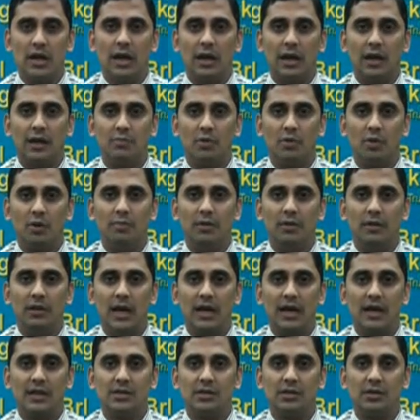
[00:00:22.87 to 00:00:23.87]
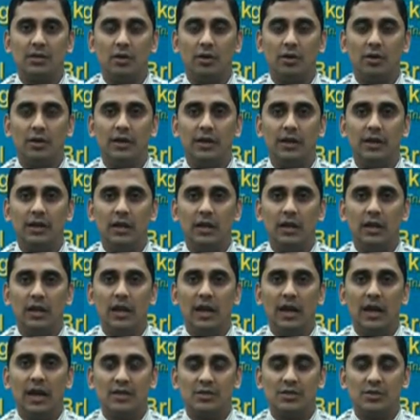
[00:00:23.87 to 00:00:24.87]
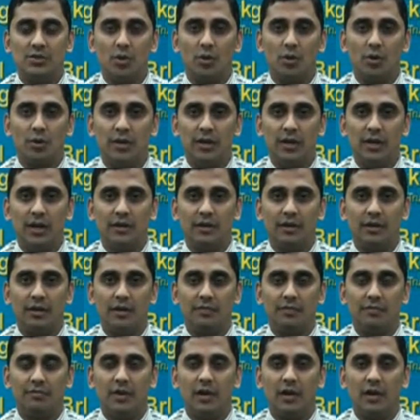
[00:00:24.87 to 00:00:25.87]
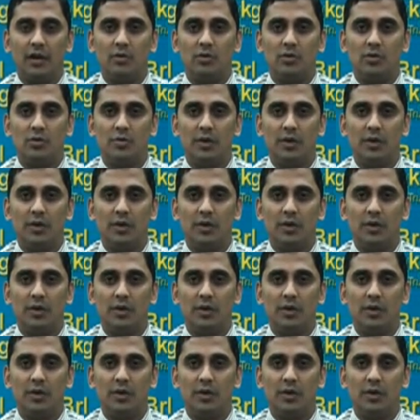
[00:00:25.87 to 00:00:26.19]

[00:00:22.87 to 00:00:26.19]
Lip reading: and probably the asset quality has not yet roughed out.